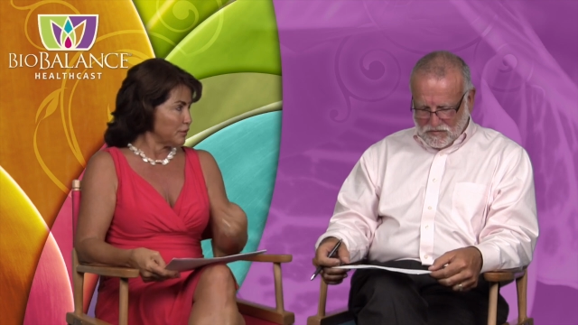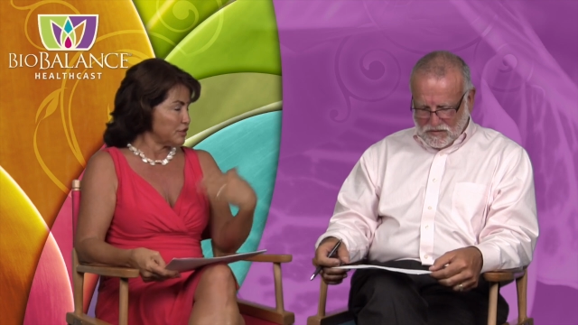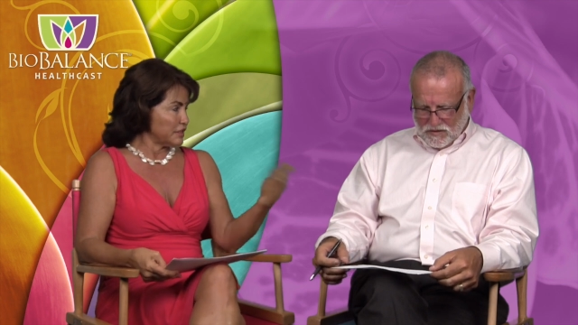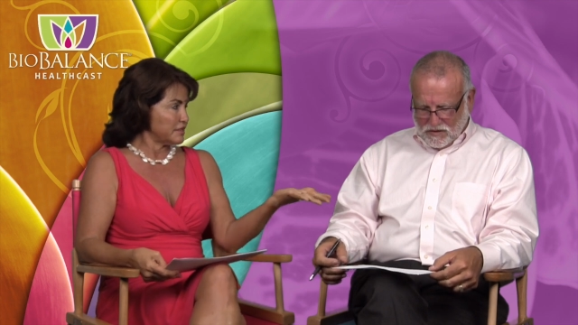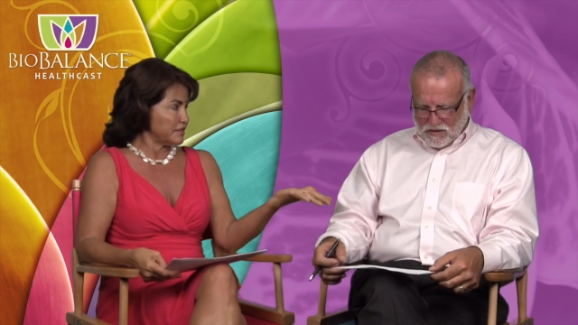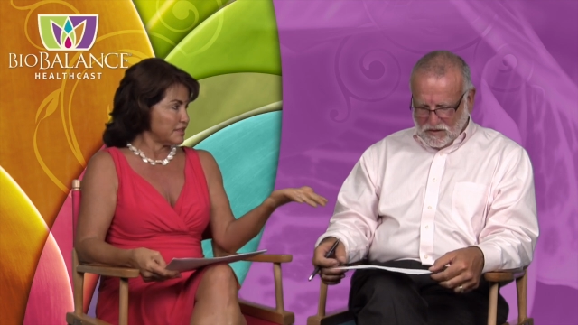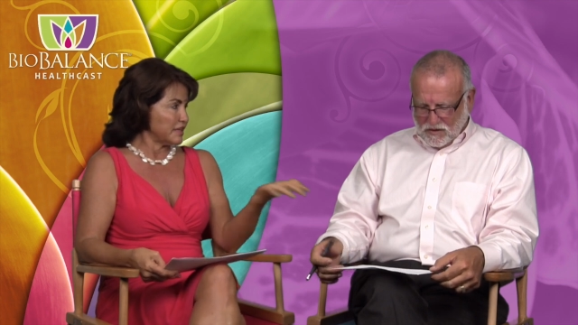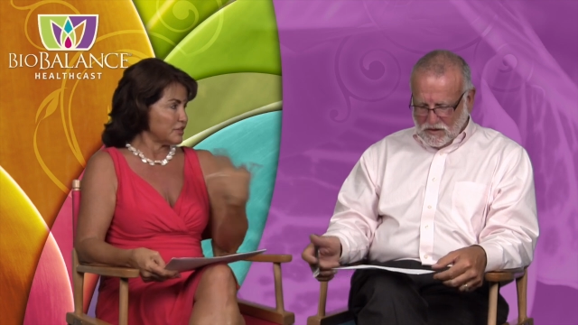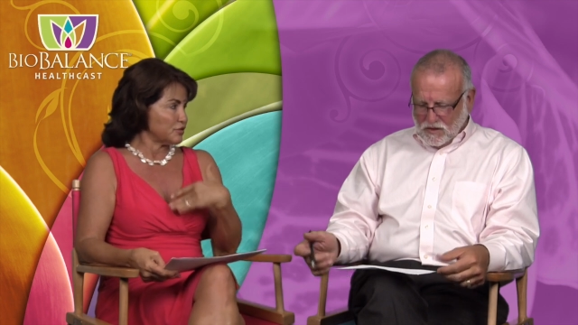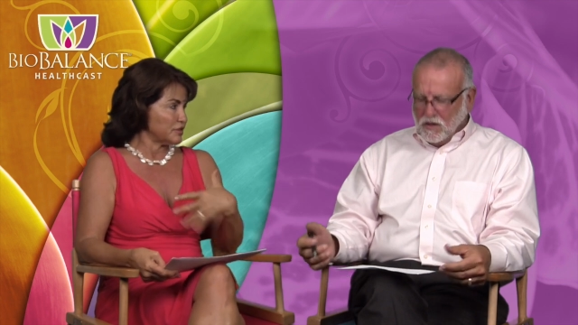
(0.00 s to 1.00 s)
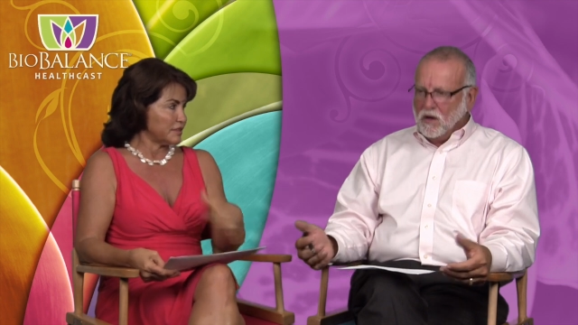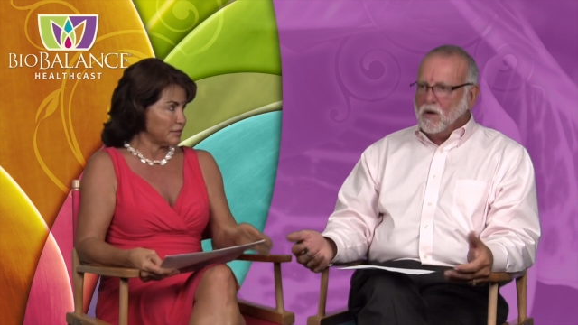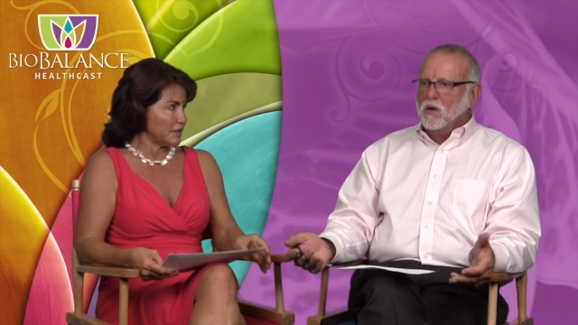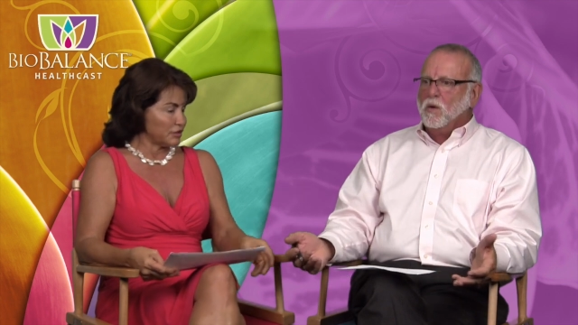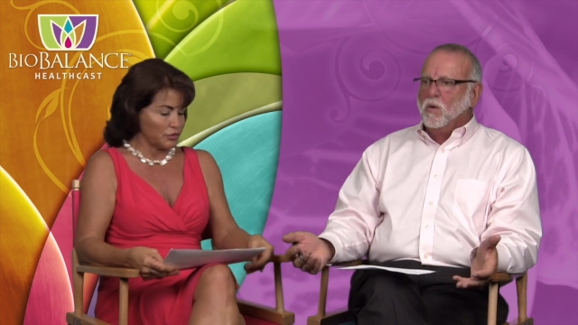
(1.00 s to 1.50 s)
Speaker 1: which is testosterone
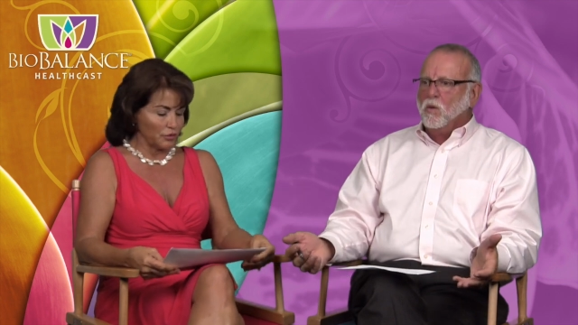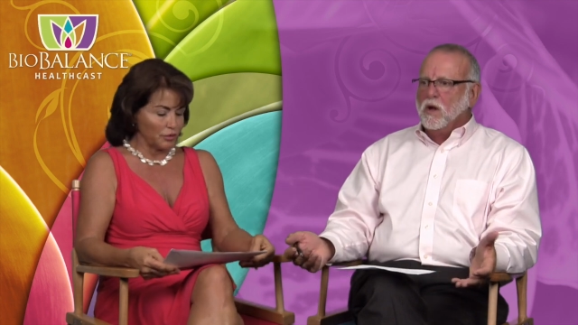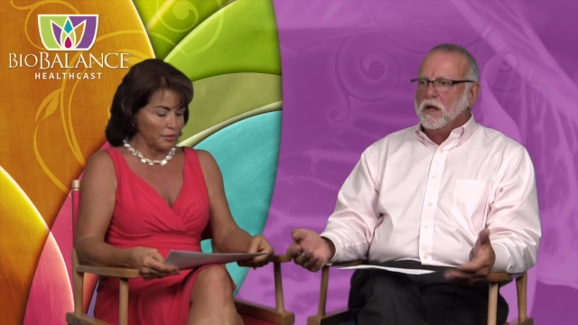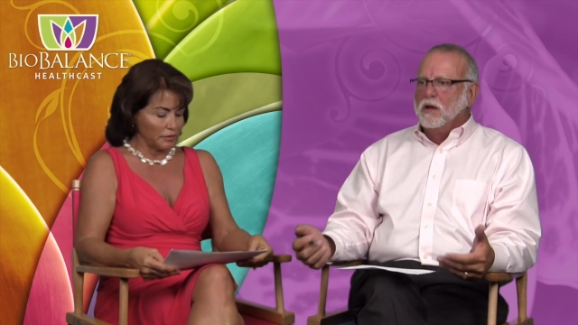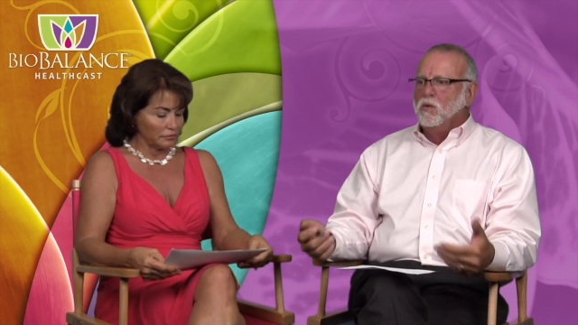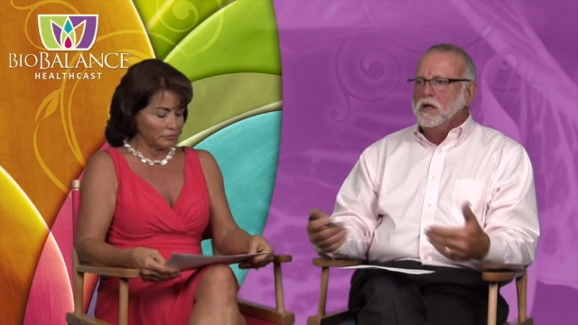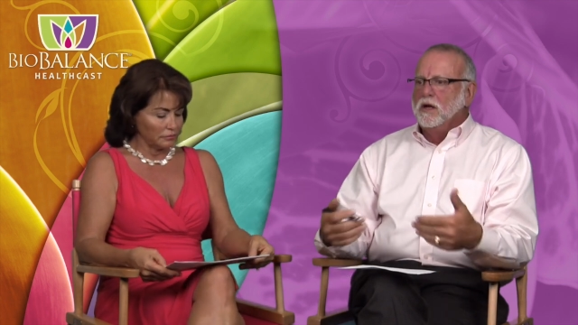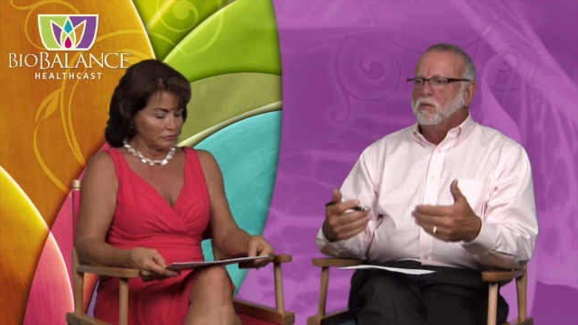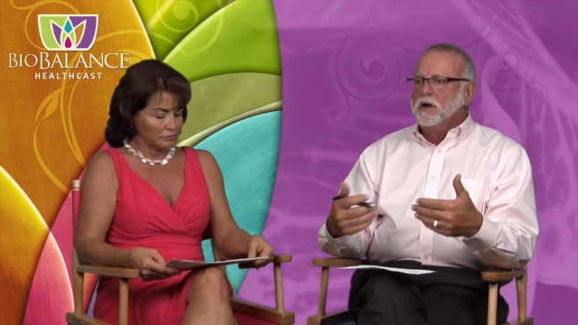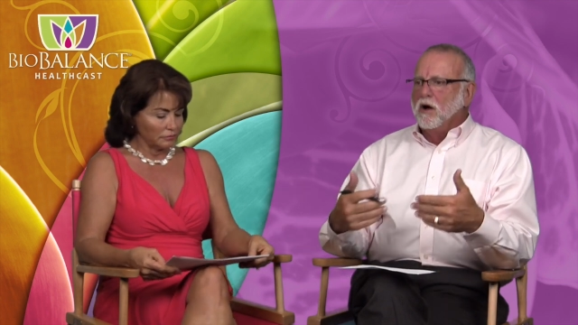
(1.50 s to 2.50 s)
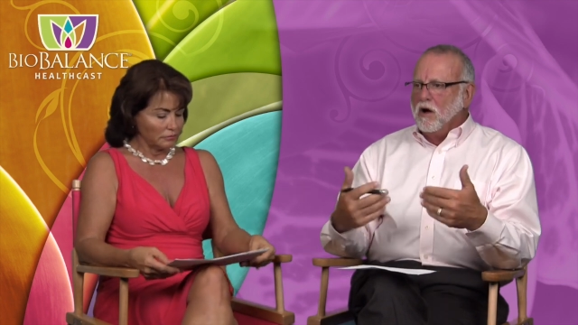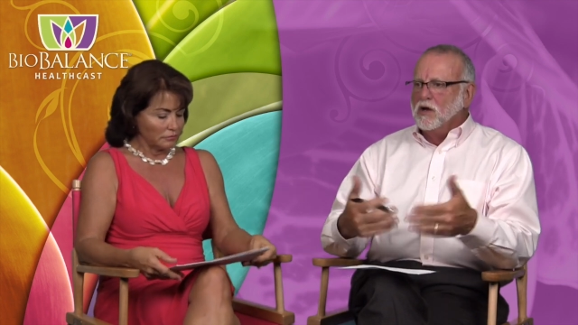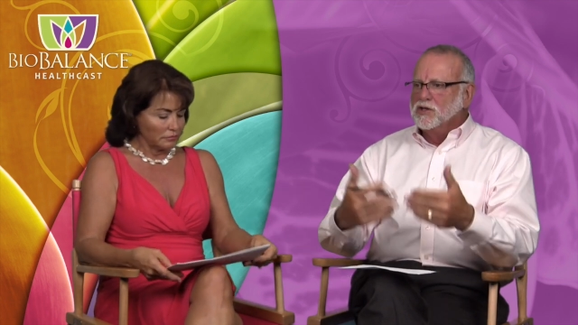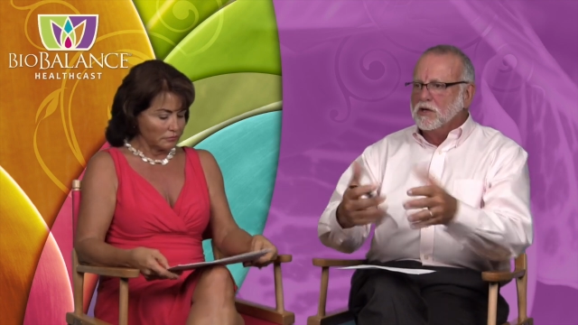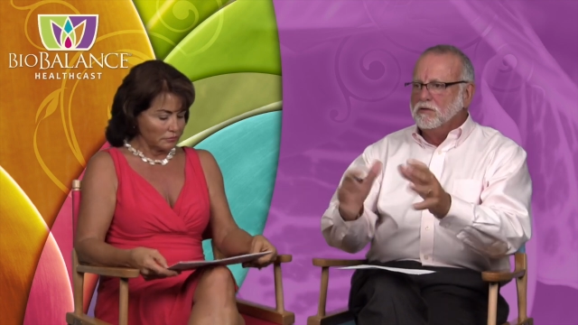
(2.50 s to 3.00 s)
stimulates growth hormone. Well, and we
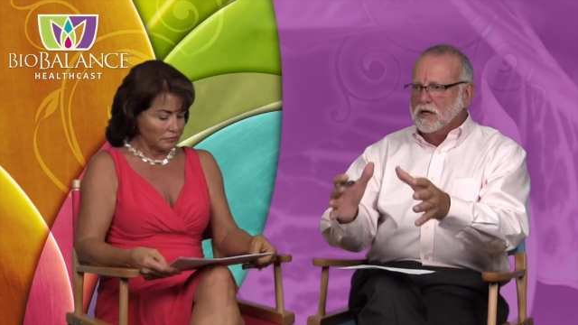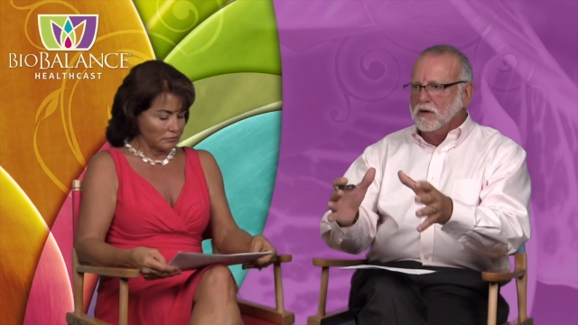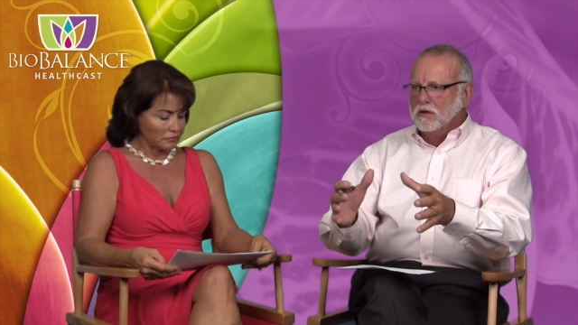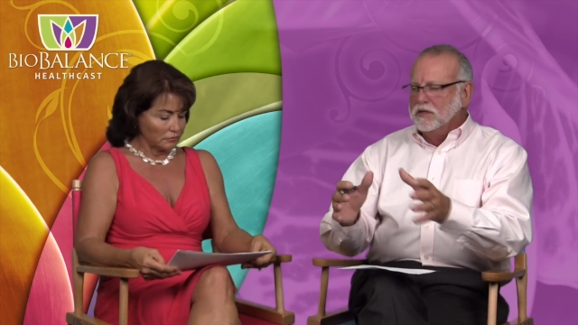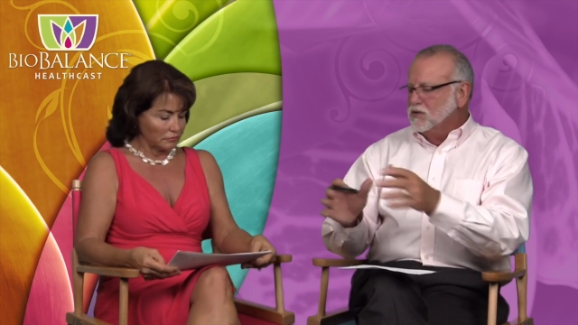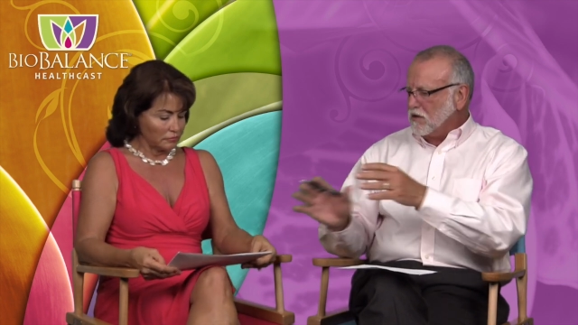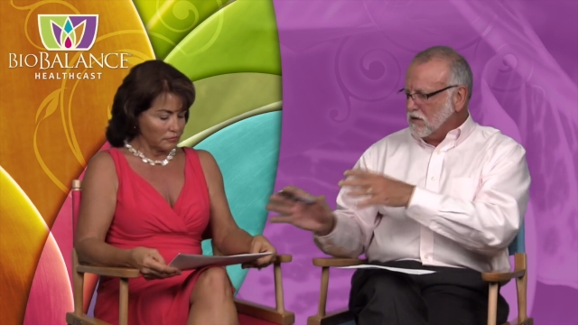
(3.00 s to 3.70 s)
also know, and this